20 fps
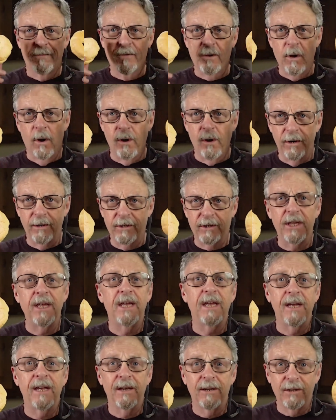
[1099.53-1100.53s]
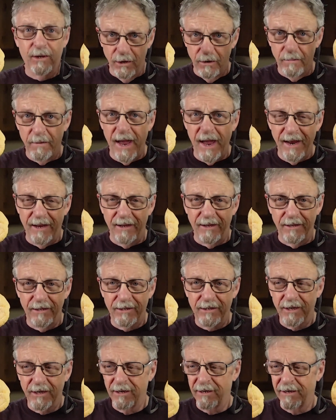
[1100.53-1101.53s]
course, the two
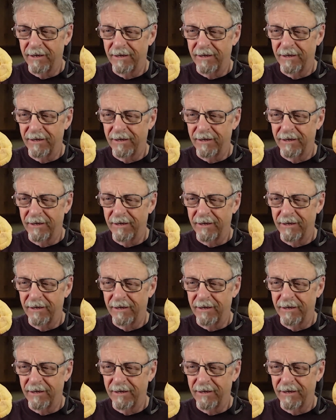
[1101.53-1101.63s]
bagels.